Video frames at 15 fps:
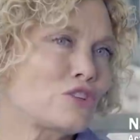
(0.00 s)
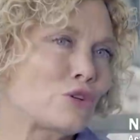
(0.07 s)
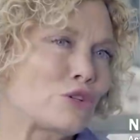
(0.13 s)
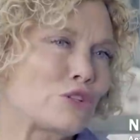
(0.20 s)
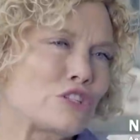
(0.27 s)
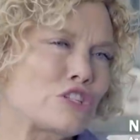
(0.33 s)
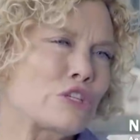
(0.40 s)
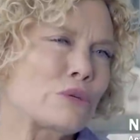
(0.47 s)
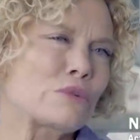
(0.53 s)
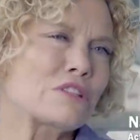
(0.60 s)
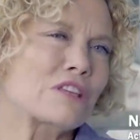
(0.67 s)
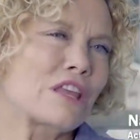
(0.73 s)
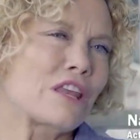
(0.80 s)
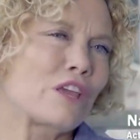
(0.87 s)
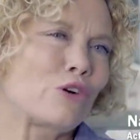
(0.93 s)
The vet told us
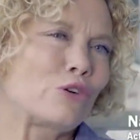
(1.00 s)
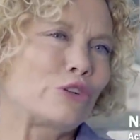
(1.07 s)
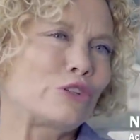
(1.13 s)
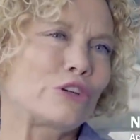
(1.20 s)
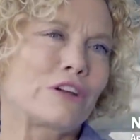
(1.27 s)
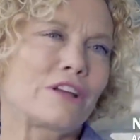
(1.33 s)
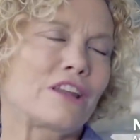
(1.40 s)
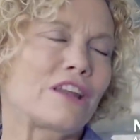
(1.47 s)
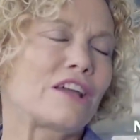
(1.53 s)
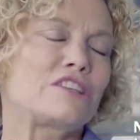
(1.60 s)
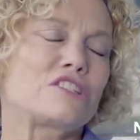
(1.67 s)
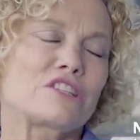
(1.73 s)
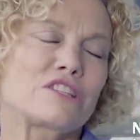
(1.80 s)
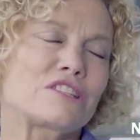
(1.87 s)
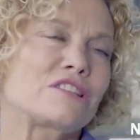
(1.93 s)
she was getting older
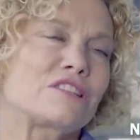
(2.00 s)
and I